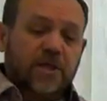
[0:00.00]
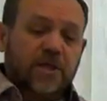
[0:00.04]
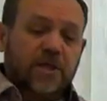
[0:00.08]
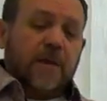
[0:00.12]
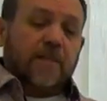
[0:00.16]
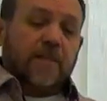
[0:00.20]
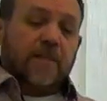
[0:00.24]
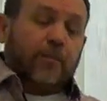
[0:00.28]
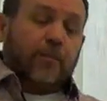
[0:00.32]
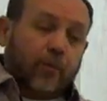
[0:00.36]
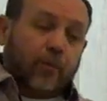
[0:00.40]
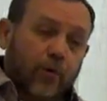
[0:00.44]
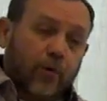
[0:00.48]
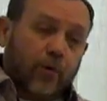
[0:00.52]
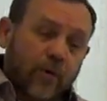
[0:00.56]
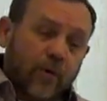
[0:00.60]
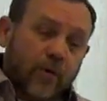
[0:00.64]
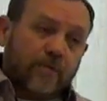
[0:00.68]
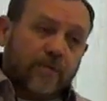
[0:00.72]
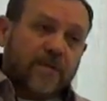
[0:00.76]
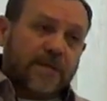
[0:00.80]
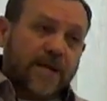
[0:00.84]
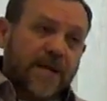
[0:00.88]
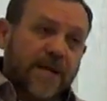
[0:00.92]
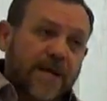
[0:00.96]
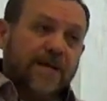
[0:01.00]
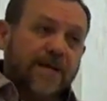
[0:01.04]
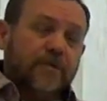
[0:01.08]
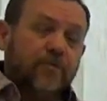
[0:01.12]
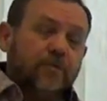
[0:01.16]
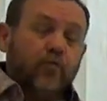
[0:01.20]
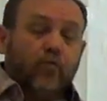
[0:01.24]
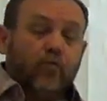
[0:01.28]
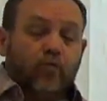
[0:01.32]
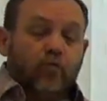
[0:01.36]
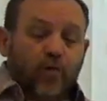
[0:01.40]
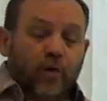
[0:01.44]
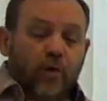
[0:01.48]
He proves that
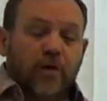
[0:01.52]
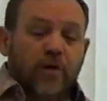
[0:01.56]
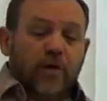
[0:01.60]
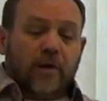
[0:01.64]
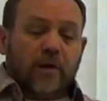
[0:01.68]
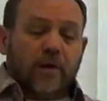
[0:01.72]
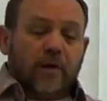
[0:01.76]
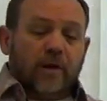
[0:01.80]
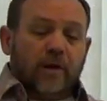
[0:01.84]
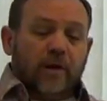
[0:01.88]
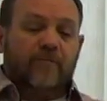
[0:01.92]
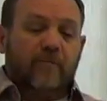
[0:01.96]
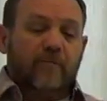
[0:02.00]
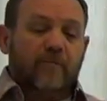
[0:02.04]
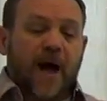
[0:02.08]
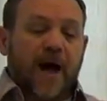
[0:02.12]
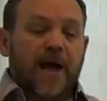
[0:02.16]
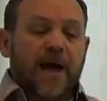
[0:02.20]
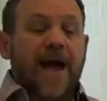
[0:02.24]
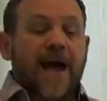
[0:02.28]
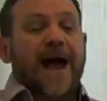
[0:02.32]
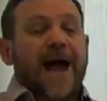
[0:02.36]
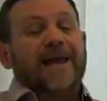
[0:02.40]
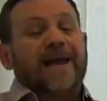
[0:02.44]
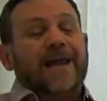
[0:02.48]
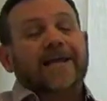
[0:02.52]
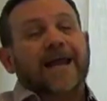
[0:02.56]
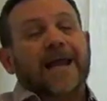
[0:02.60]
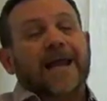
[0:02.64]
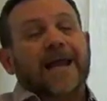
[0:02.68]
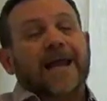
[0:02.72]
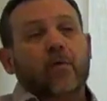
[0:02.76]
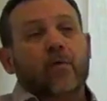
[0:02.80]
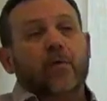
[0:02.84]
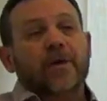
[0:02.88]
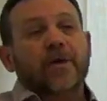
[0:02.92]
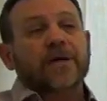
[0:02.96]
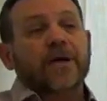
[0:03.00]
His real love by
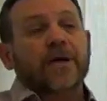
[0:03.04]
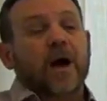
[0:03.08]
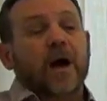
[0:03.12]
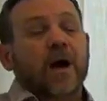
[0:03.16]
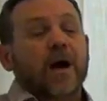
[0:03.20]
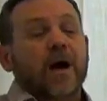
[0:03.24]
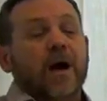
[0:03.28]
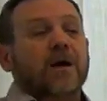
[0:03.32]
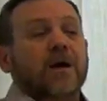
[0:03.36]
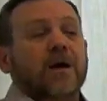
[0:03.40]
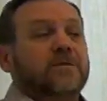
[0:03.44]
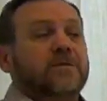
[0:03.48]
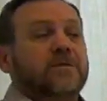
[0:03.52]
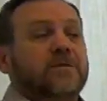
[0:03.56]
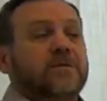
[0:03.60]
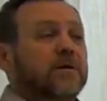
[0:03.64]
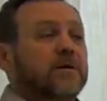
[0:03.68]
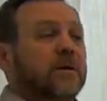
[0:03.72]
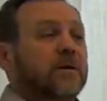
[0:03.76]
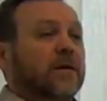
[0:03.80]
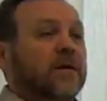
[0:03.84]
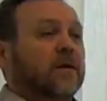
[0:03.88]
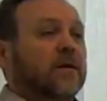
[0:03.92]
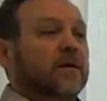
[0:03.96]
allowing us